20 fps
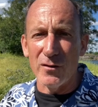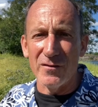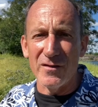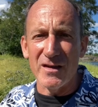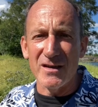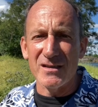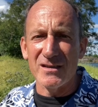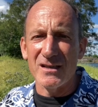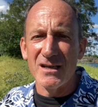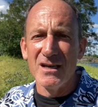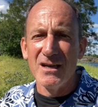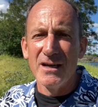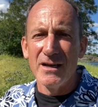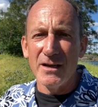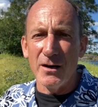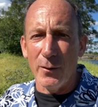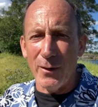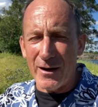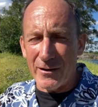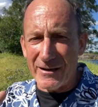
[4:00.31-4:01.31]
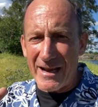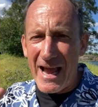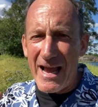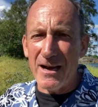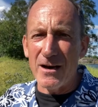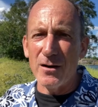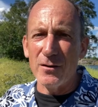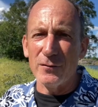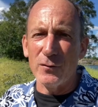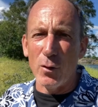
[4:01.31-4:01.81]
this, Air
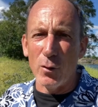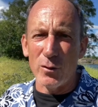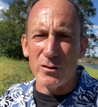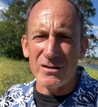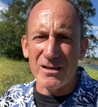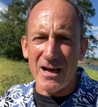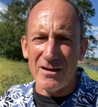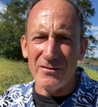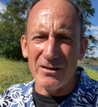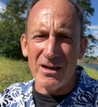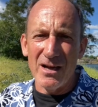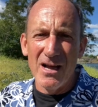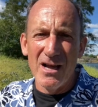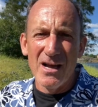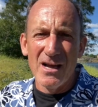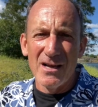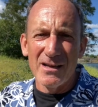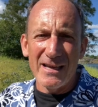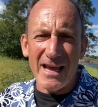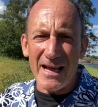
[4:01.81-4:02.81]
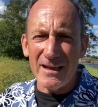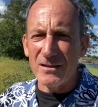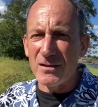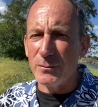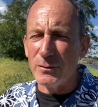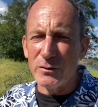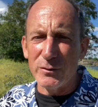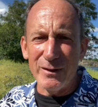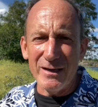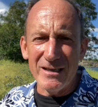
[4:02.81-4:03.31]
Canada, of course, having canceled
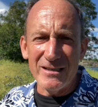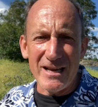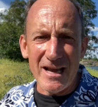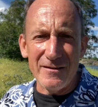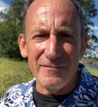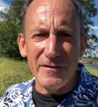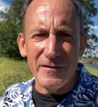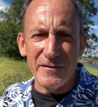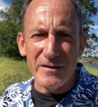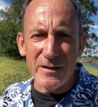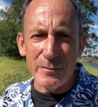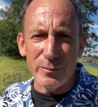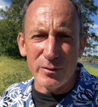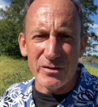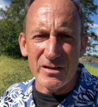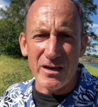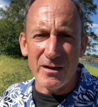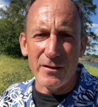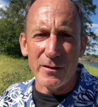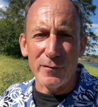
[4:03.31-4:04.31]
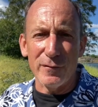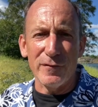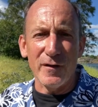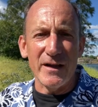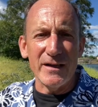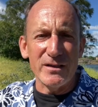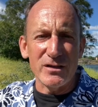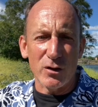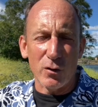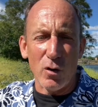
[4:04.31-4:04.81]
between 10-15% of their
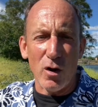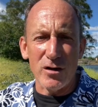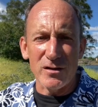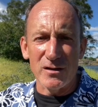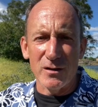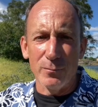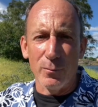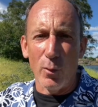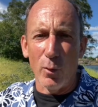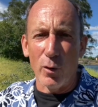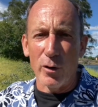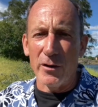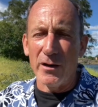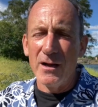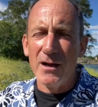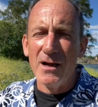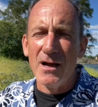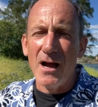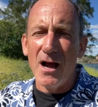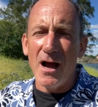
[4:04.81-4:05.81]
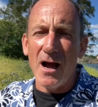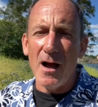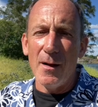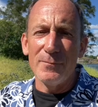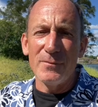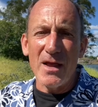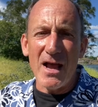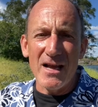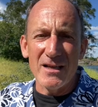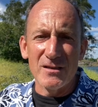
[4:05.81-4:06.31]
flights across the board,
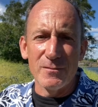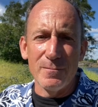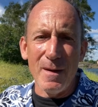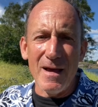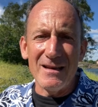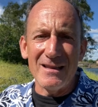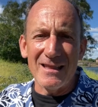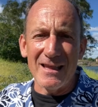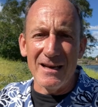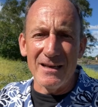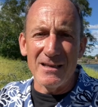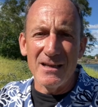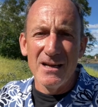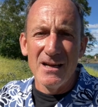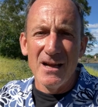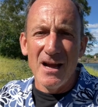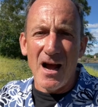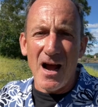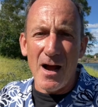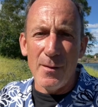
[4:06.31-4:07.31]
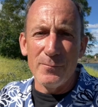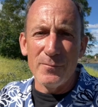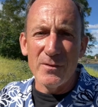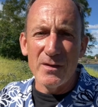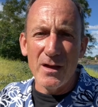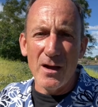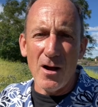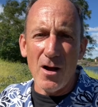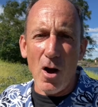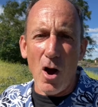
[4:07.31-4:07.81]
has meant that
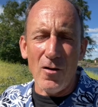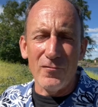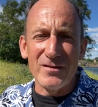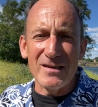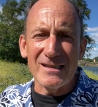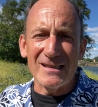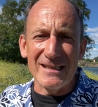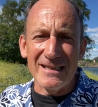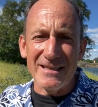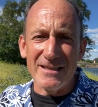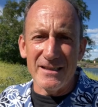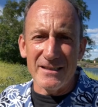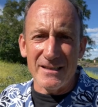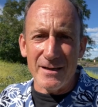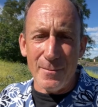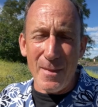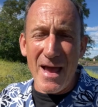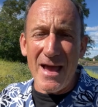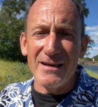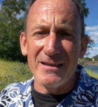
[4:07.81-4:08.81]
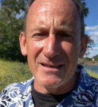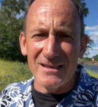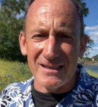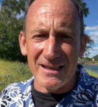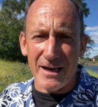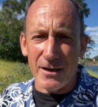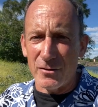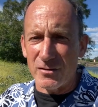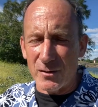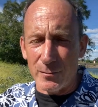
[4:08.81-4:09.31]
obviously the demand is
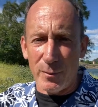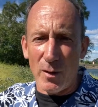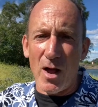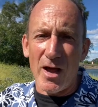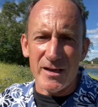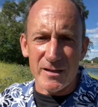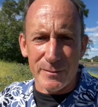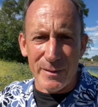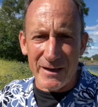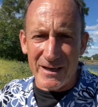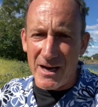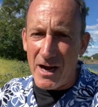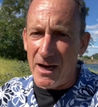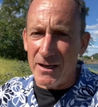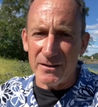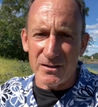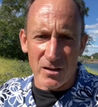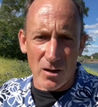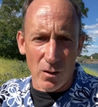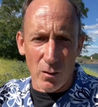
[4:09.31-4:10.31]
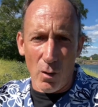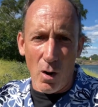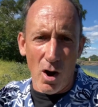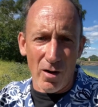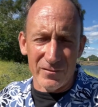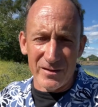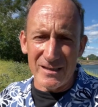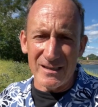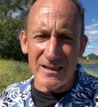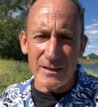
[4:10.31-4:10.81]
there, supply has been cut, so
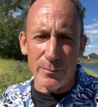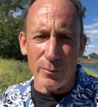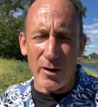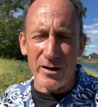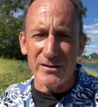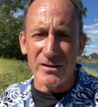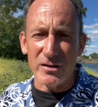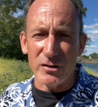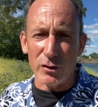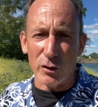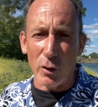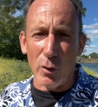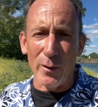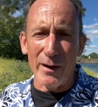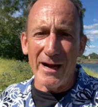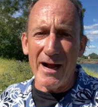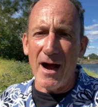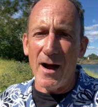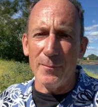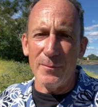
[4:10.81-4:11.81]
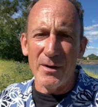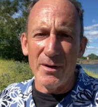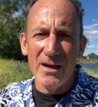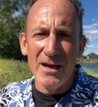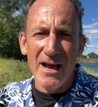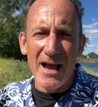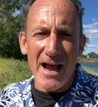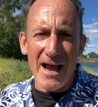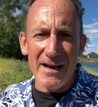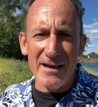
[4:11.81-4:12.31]
obviously prices are going up,
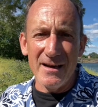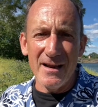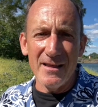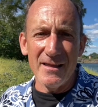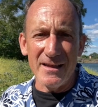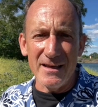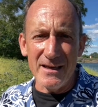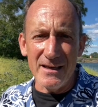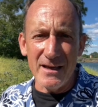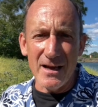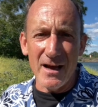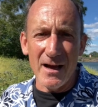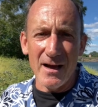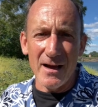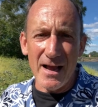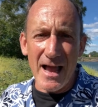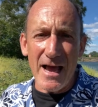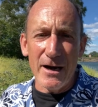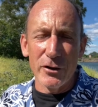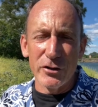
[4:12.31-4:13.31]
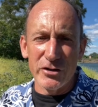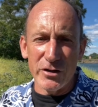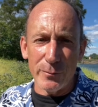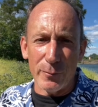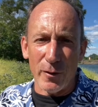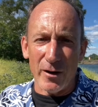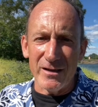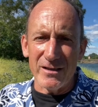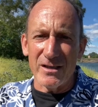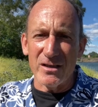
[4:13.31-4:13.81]
and the energy
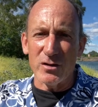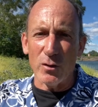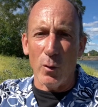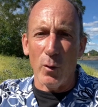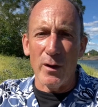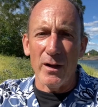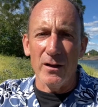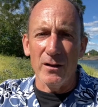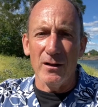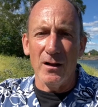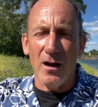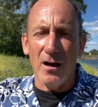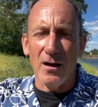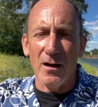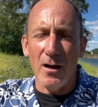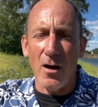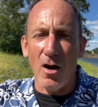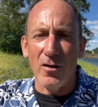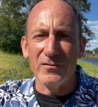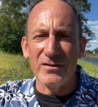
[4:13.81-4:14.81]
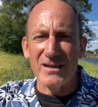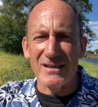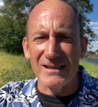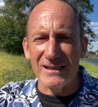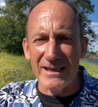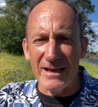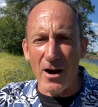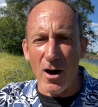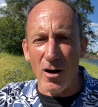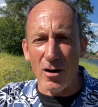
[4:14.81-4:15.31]
prices, oil,
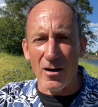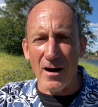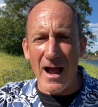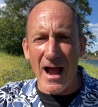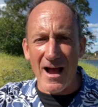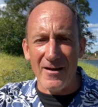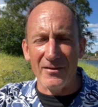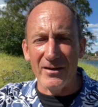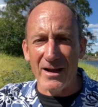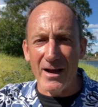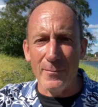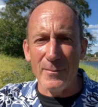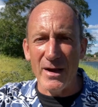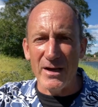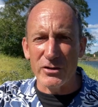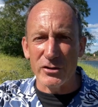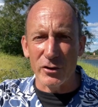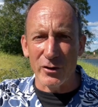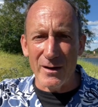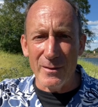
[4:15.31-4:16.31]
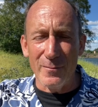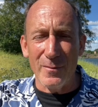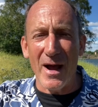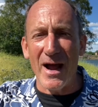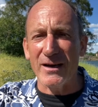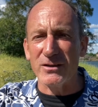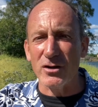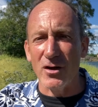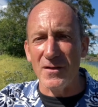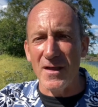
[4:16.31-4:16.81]
obviously are having a major
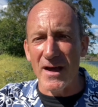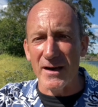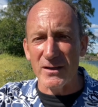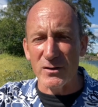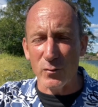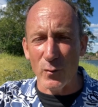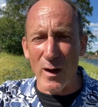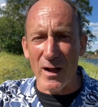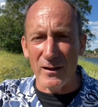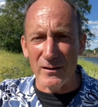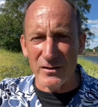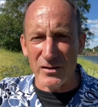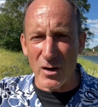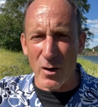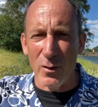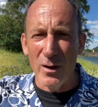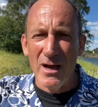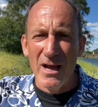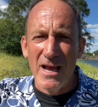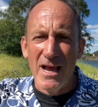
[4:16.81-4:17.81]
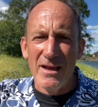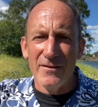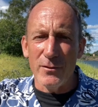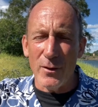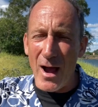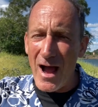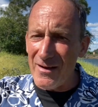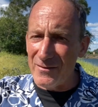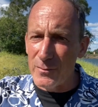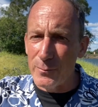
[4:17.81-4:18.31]
impact on that as well. So if you
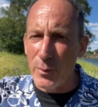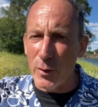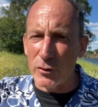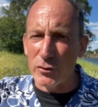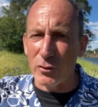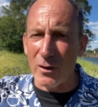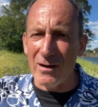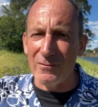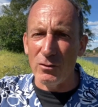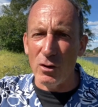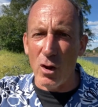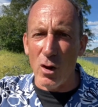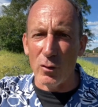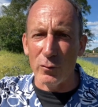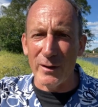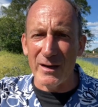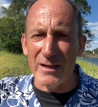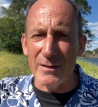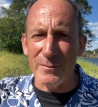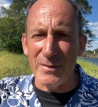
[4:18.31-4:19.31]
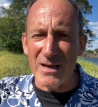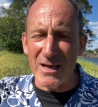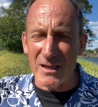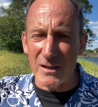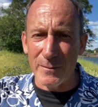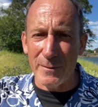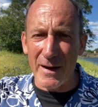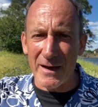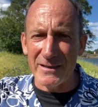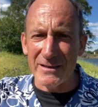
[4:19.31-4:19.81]
haven't booked travel already,
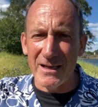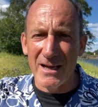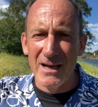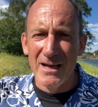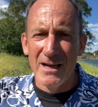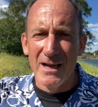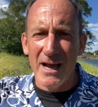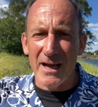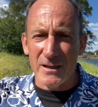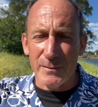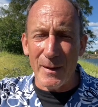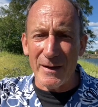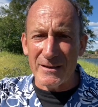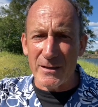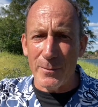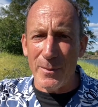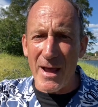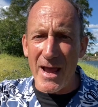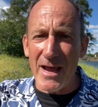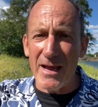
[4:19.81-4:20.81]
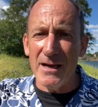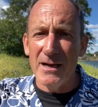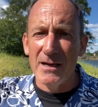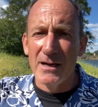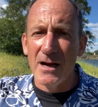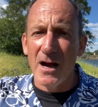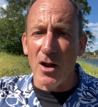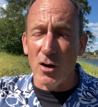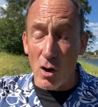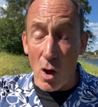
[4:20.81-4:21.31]
expect to pay
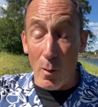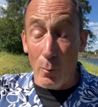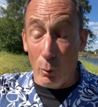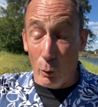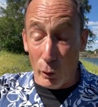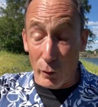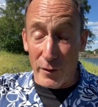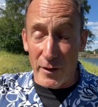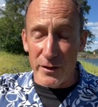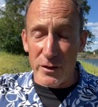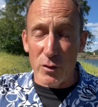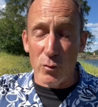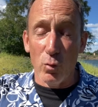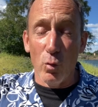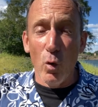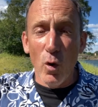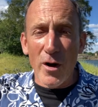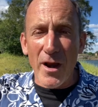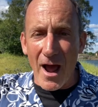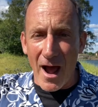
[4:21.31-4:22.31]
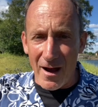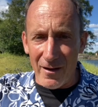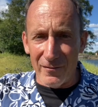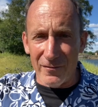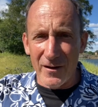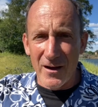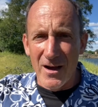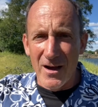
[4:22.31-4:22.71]
a lot more than you would have